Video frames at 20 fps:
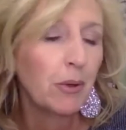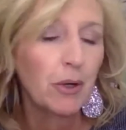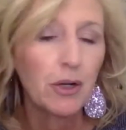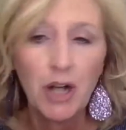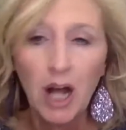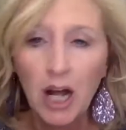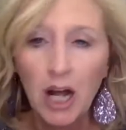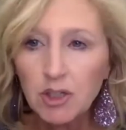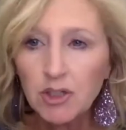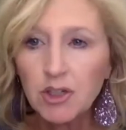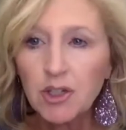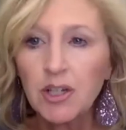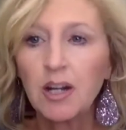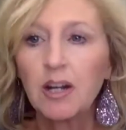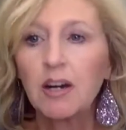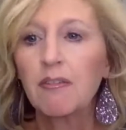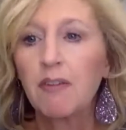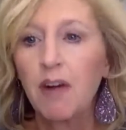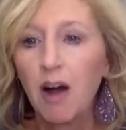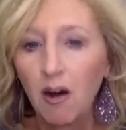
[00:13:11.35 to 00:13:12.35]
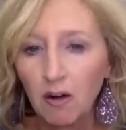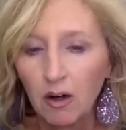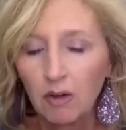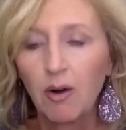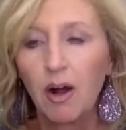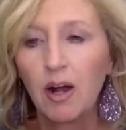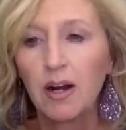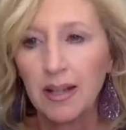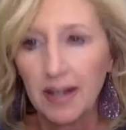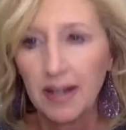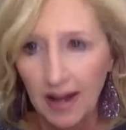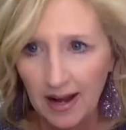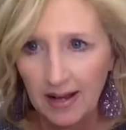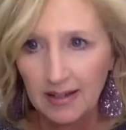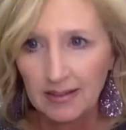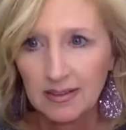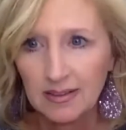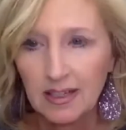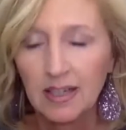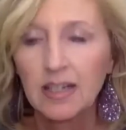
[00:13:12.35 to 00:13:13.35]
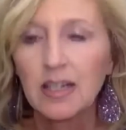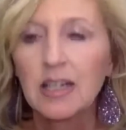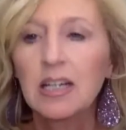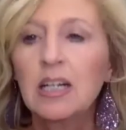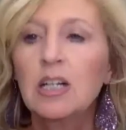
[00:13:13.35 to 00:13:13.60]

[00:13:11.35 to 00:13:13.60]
production of hyaluronic acid.